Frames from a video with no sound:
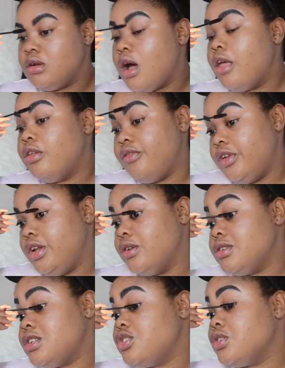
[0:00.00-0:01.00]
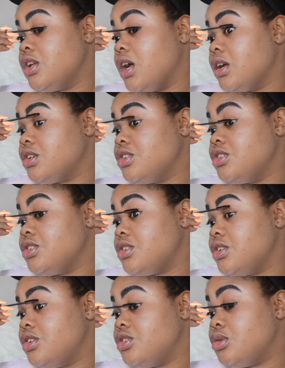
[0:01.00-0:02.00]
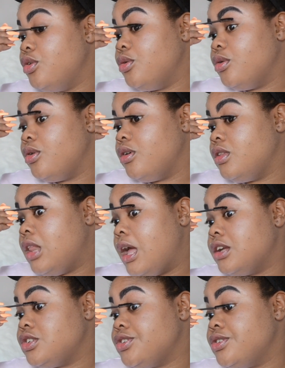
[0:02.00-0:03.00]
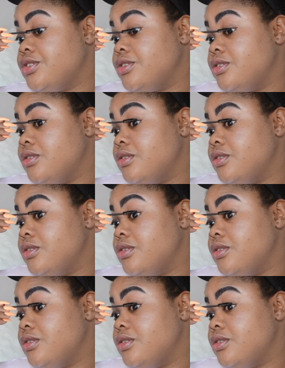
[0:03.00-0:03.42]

other videos that you can actually just tint your lashes.